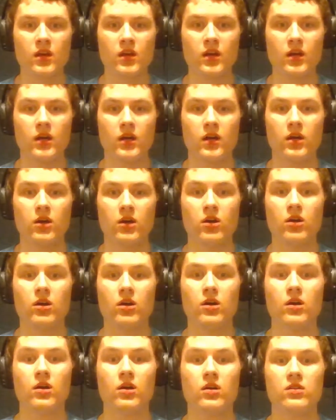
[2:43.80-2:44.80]

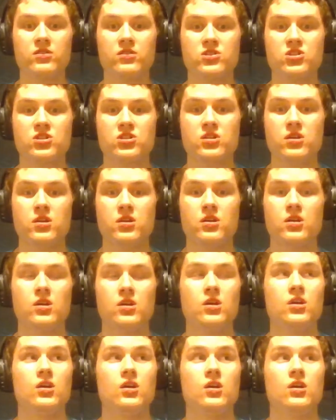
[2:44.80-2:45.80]
Oh, let's see.
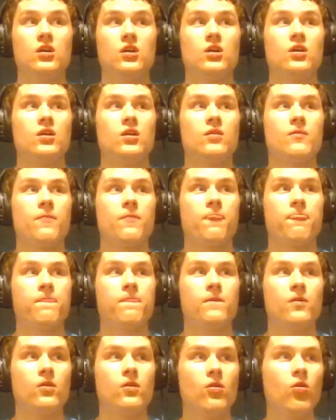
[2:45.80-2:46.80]

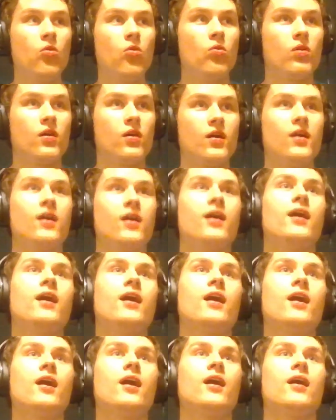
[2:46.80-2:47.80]
Oh,
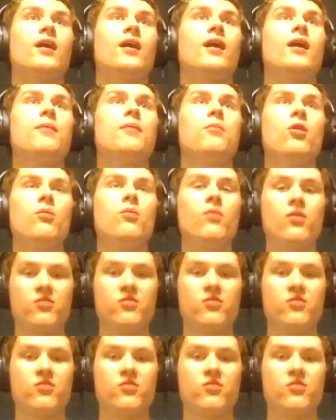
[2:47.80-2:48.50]
uh, I'm almost